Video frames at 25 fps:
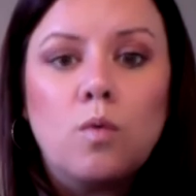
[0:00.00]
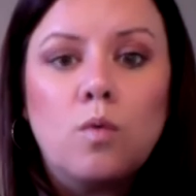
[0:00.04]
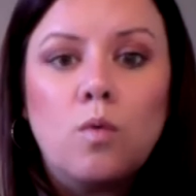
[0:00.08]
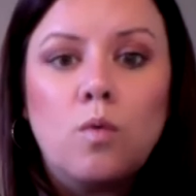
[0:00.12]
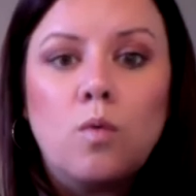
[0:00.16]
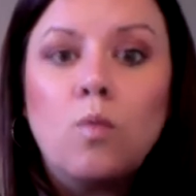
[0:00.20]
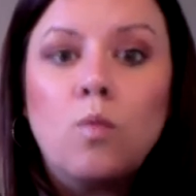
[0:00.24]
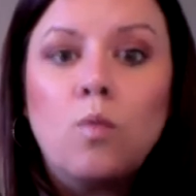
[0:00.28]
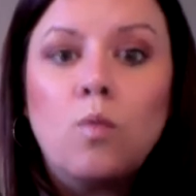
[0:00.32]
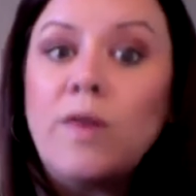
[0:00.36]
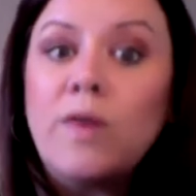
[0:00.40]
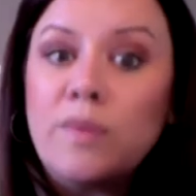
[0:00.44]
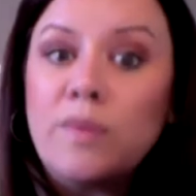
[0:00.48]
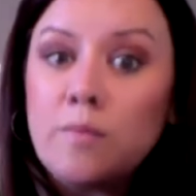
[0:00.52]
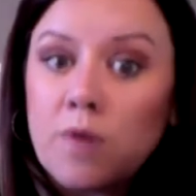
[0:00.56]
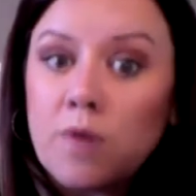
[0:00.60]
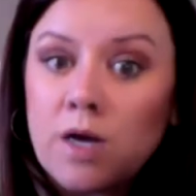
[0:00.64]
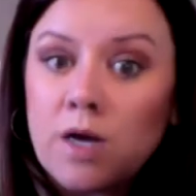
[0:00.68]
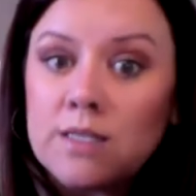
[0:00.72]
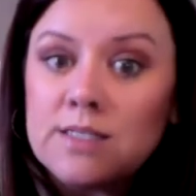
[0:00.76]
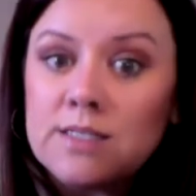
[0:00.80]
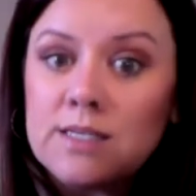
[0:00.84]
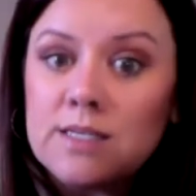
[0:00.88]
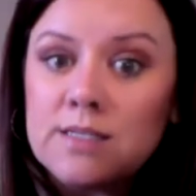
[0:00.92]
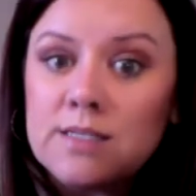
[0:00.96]
what the
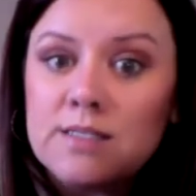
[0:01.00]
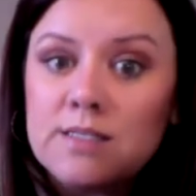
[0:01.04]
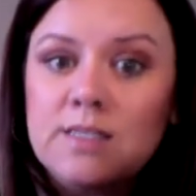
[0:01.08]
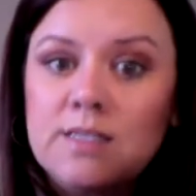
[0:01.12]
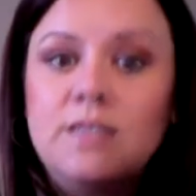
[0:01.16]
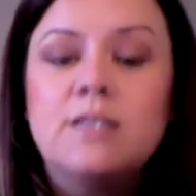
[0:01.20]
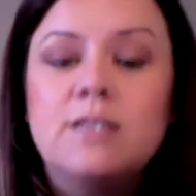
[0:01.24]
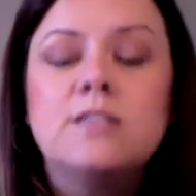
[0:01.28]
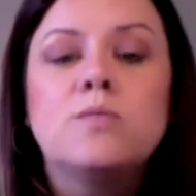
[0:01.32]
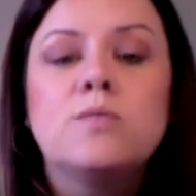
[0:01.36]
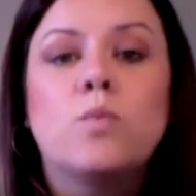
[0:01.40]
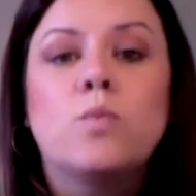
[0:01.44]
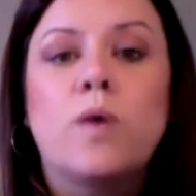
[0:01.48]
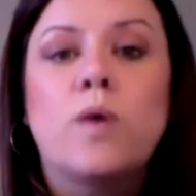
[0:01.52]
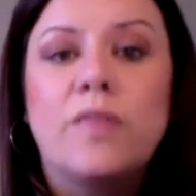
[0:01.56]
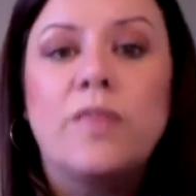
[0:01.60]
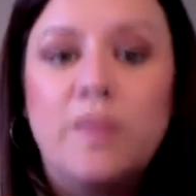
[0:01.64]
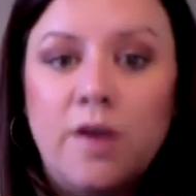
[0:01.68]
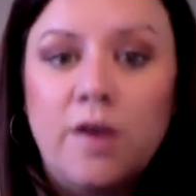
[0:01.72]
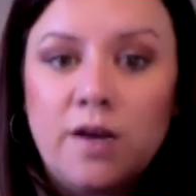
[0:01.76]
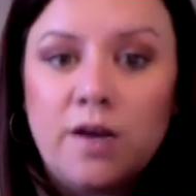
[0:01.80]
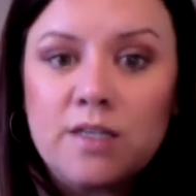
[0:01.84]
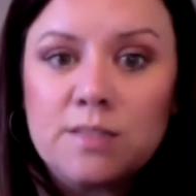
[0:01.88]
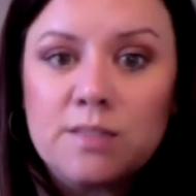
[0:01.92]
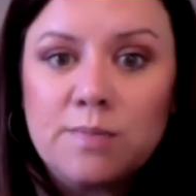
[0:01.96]
process is, what
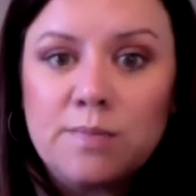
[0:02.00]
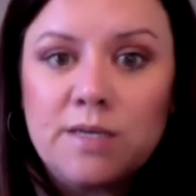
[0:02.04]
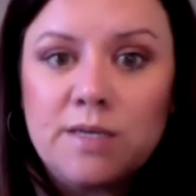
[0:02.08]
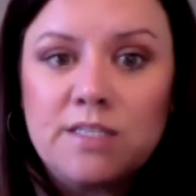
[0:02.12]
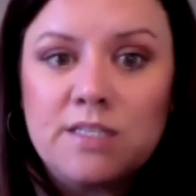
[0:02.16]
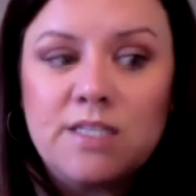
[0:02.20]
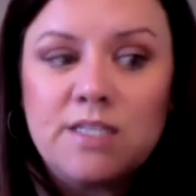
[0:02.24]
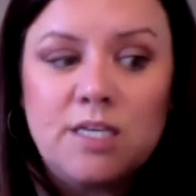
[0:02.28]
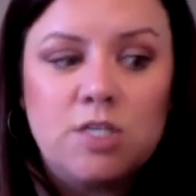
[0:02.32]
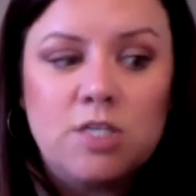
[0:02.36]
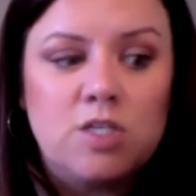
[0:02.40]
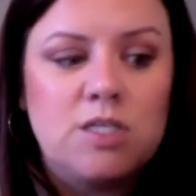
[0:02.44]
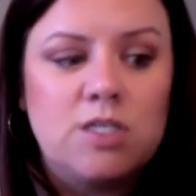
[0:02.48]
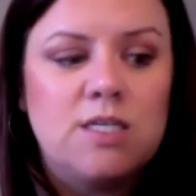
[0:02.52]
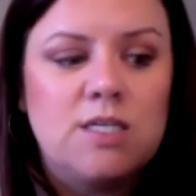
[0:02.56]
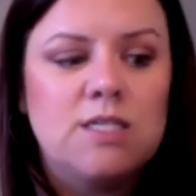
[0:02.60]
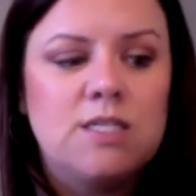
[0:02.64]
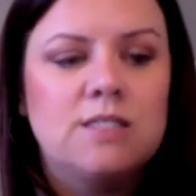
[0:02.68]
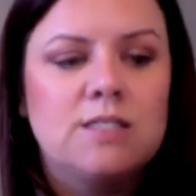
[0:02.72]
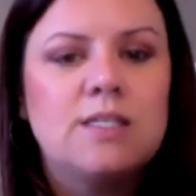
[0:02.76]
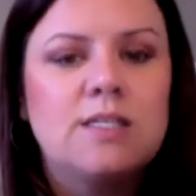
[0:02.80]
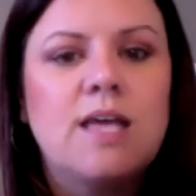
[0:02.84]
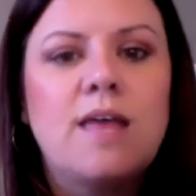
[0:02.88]
their expectation is.